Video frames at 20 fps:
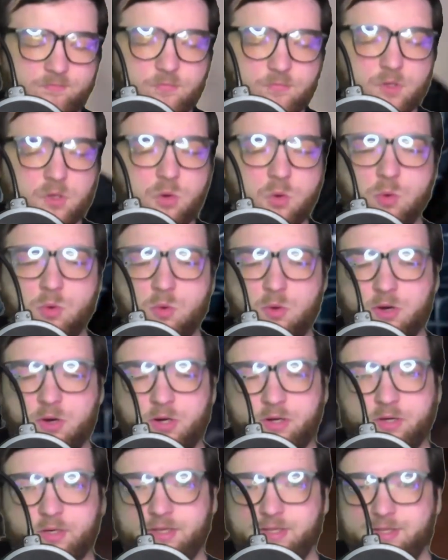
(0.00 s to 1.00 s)

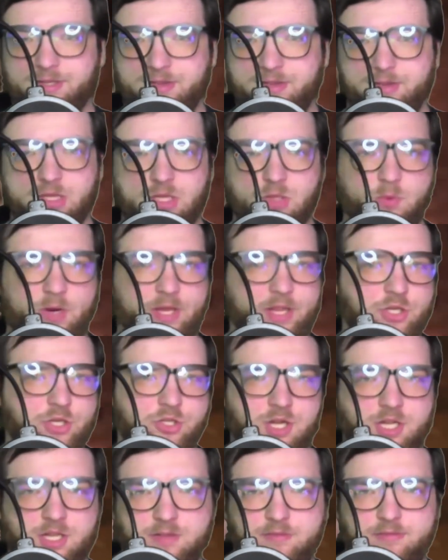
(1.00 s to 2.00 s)
or the way they
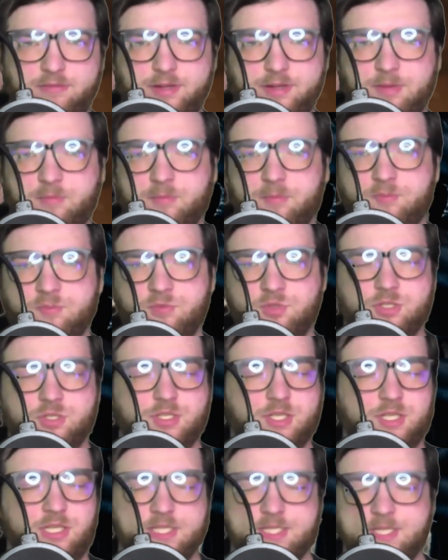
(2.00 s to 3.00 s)
shot the film, just
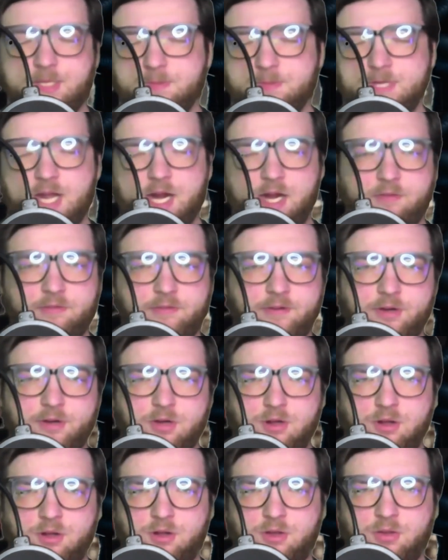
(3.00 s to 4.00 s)
like the cinematography and all,
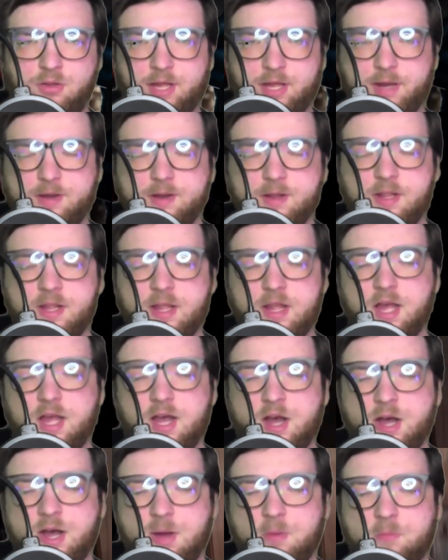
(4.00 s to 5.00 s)
all that.
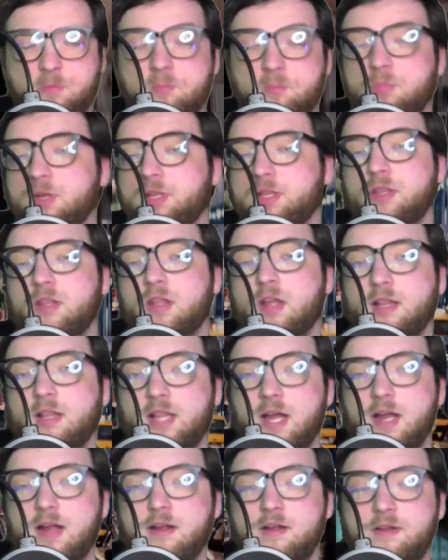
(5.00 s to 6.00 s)
Um, but a
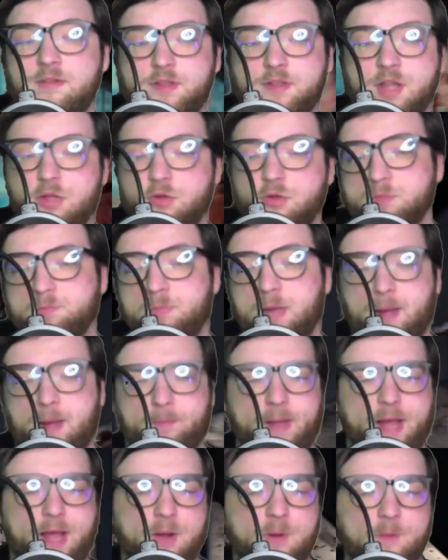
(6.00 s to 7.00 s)
lot of the colors pop
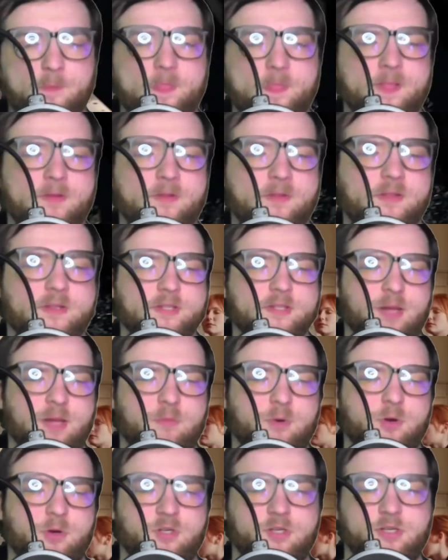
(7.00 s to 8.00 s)
out. There's
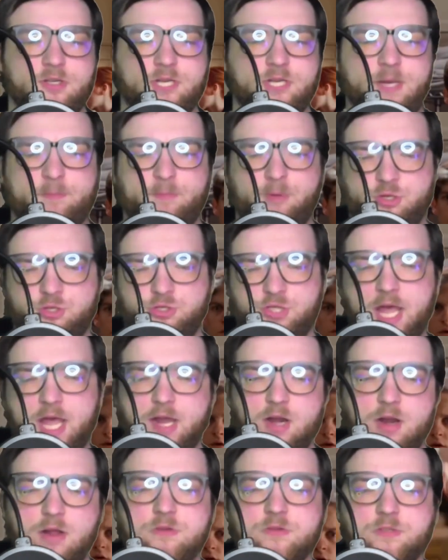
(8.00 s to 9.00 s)
more deeper
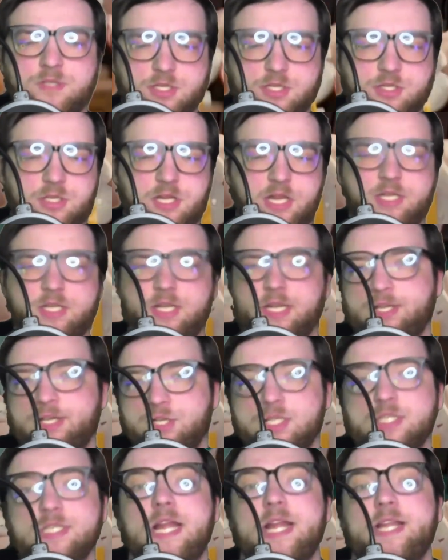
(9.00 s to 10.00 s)
shadows. It's it, it
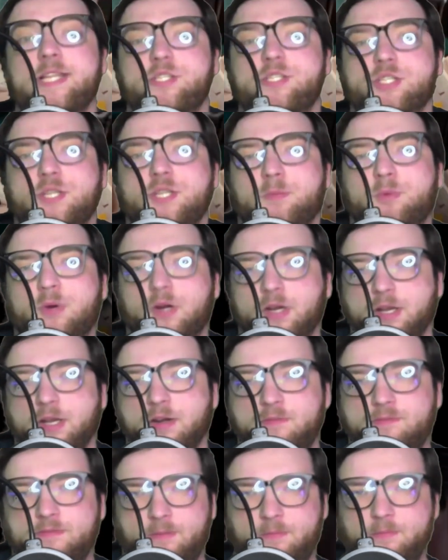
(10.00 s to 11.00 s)
just, it's just a prettier
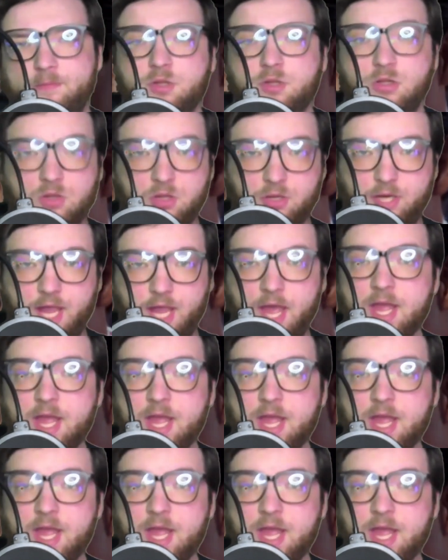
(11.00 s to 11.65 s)
film to look at,